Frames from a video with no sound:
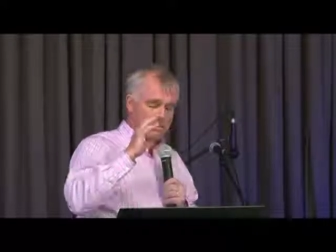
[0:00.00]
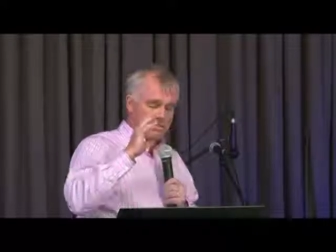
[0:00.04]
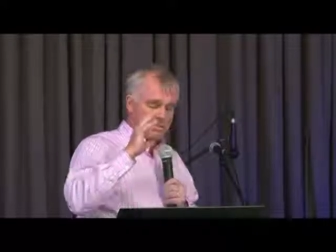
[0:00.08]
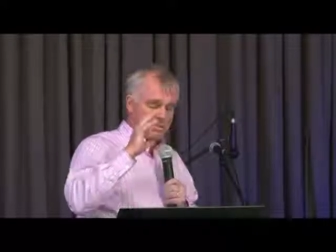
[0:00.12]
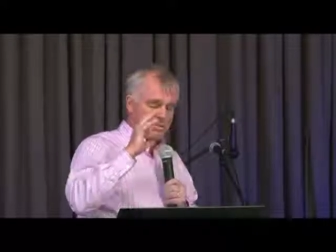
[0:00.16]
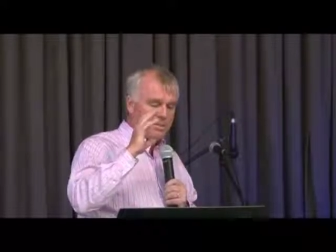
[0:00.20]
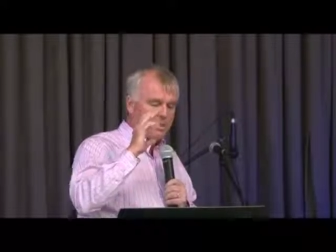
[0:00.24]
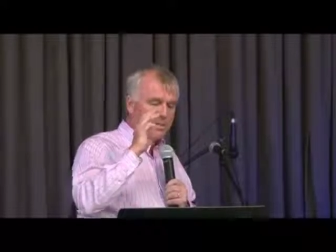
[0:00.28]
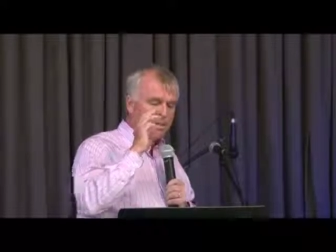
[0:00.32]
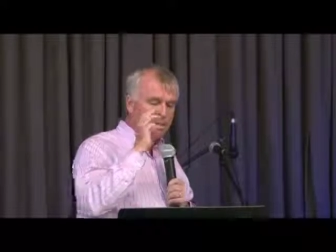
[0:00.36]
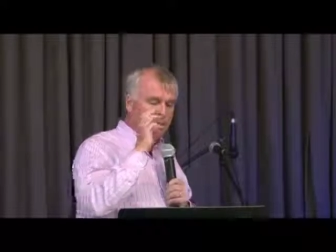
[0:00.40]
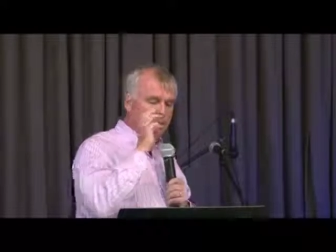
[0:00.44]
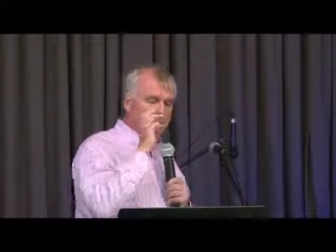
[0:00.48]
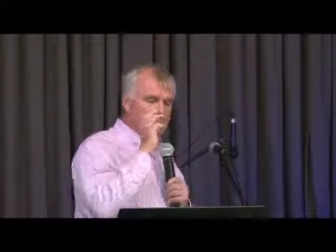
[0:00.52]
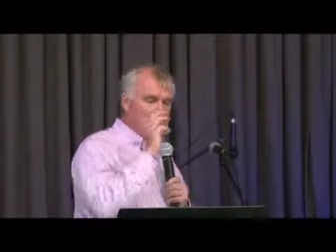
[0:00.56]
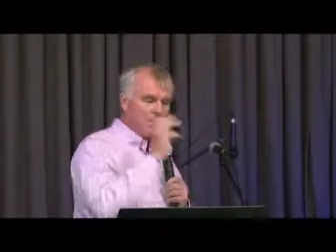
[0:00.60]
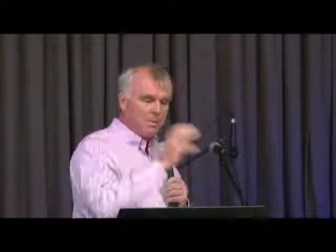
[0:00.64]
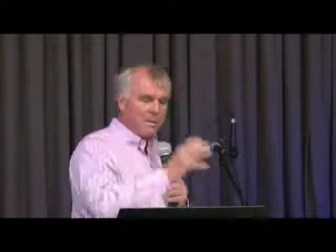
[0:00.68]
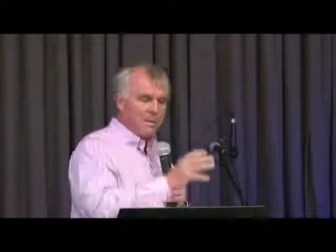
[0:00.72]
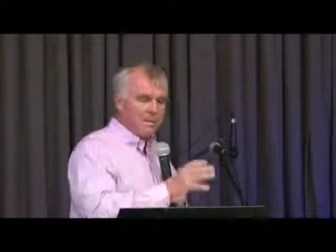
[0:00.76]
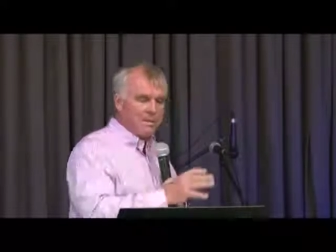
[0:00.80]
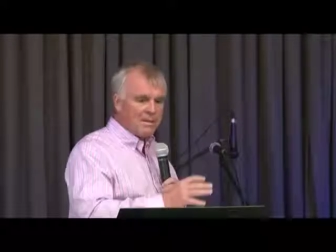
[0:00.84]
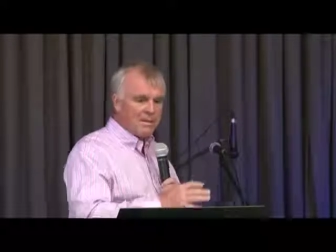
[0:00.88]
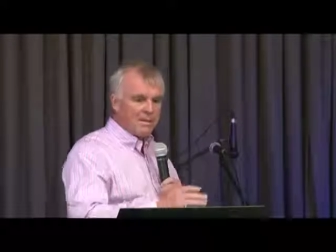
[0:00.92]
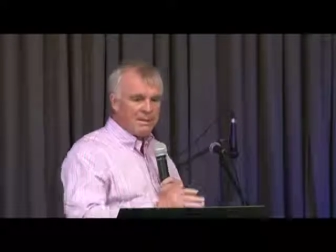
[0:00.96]
she and her
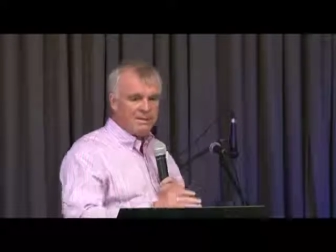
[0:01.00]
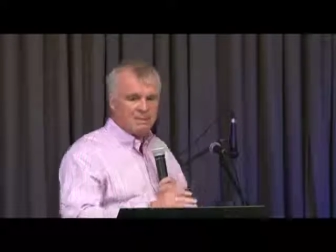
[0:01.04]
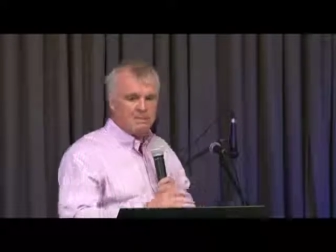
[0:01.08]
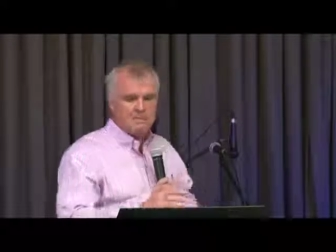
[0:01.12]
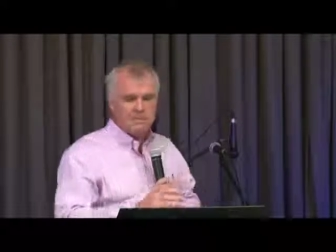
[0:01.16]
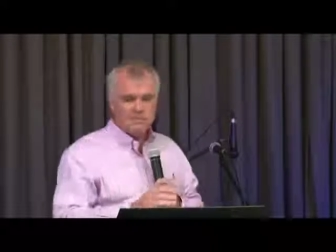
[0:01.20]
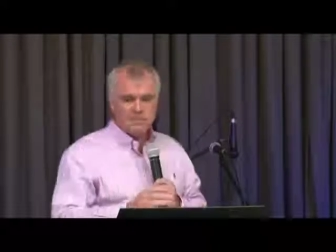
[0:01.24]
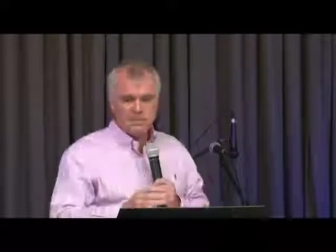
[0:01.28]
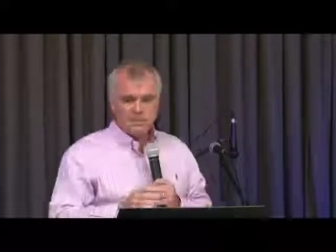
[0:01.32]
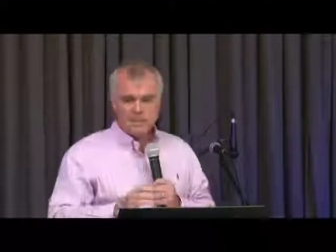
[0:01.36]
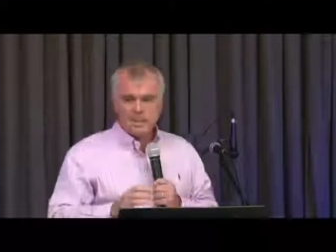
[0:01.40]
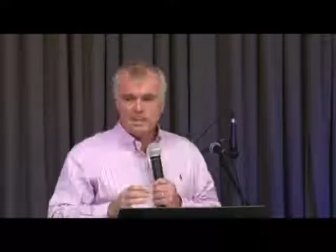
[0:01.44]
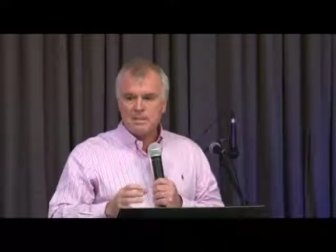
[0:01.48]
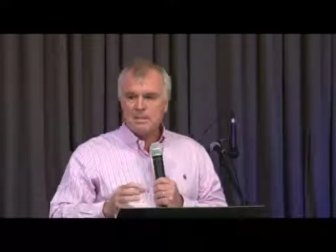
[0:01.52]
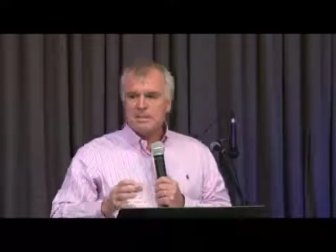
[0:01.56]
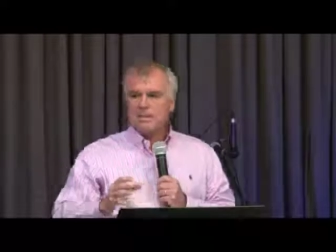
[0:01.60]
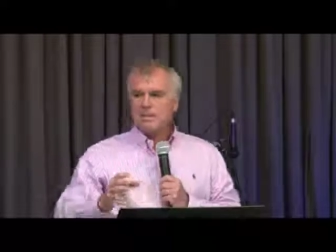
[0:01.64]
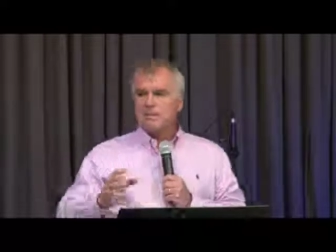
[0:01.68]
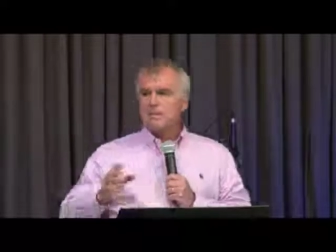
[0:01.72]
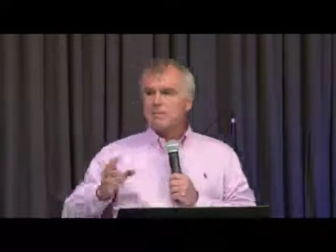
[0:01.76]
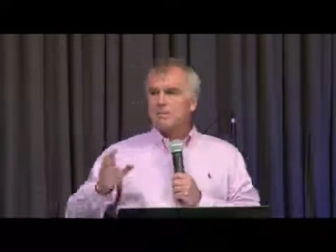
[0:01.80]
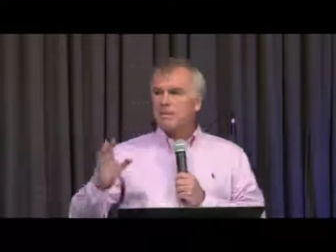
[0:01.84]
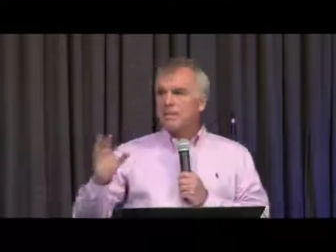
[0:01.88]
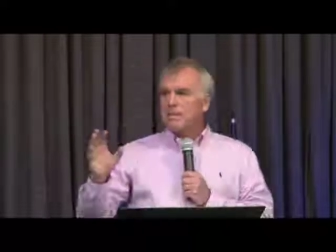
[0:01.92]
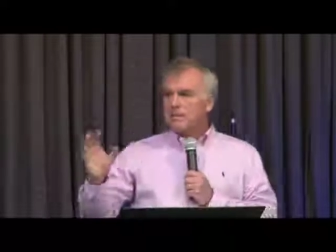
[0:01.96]
brother did
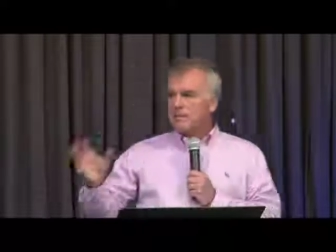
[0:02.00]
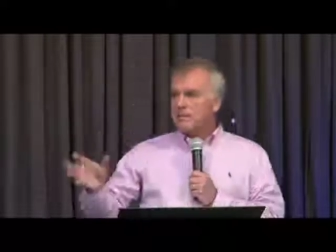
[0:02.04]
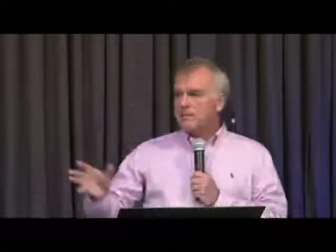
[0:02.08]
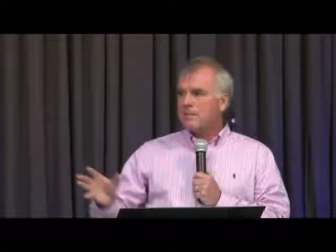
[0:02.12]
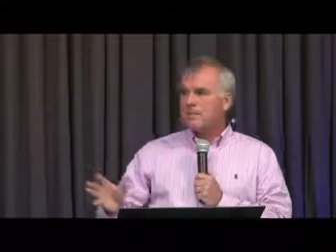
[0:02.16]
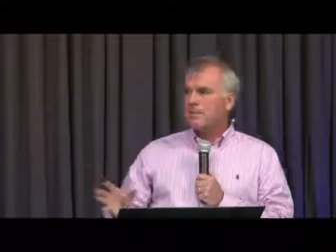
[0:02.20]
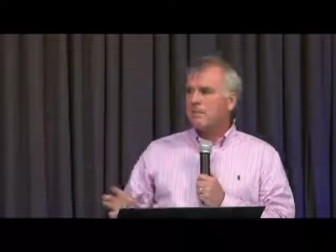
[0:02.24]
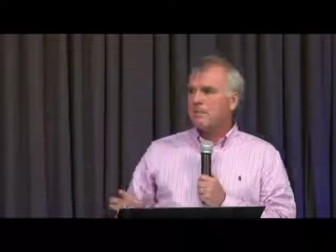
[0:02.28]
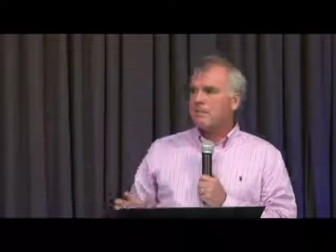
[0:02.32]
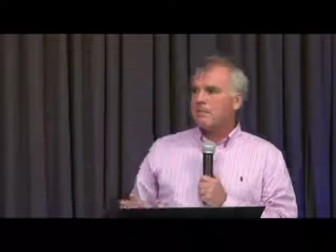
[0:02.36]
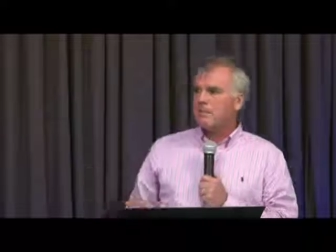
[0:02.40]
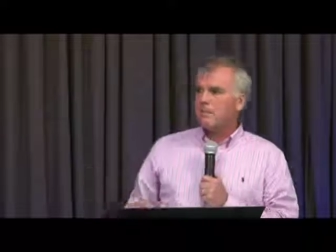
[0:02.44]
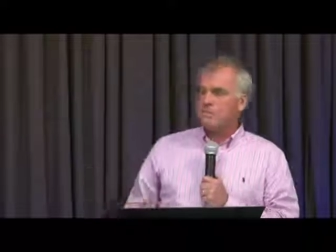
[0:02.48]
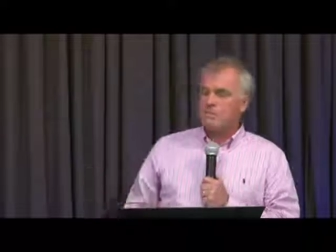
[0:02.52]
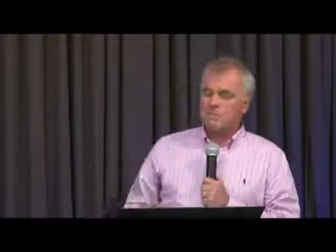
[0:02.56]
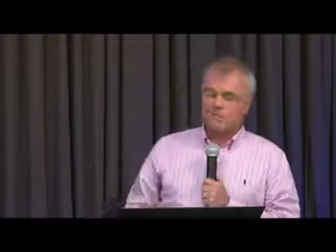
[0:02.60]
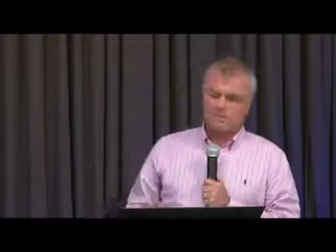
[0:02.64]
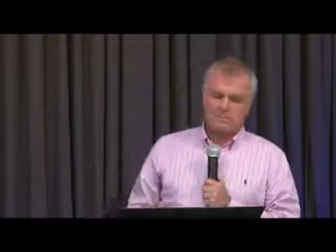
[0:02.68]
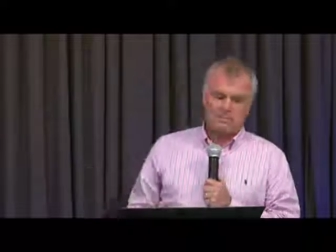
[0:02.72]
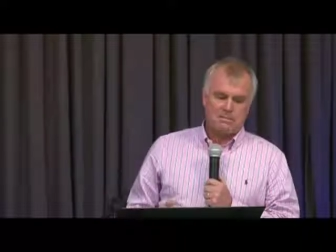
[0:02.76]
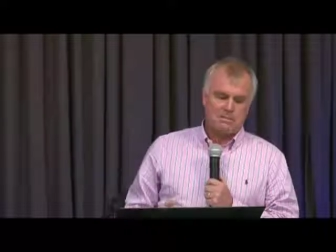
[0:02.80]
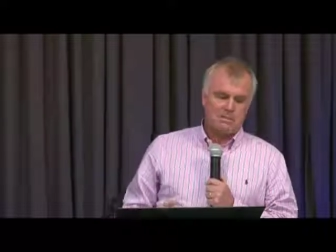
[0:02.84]
some research